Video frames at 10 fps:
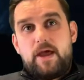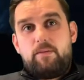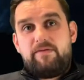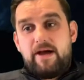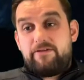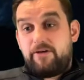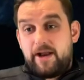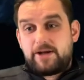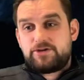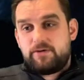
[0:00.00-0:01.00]
without
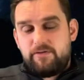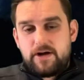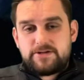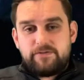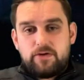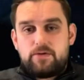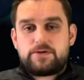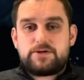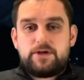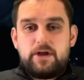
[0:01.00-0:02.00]
financial advice, of
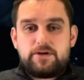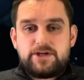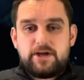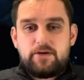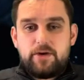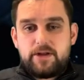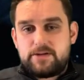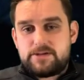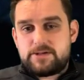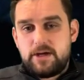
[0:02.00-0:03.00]
course,
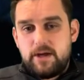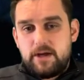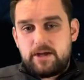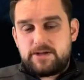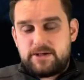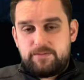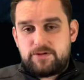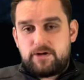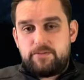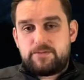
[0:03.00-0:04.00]
shitcoins can
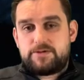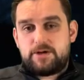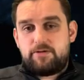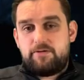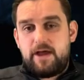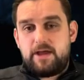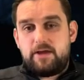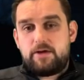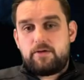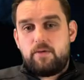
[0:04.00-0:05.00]
sometimes create
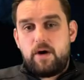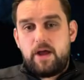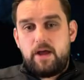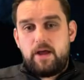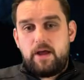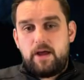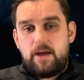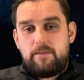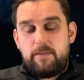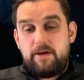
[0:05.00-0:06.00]
quite
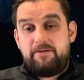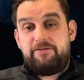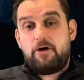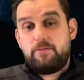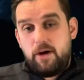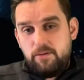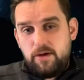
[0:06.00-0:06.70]
a bit of FOMO,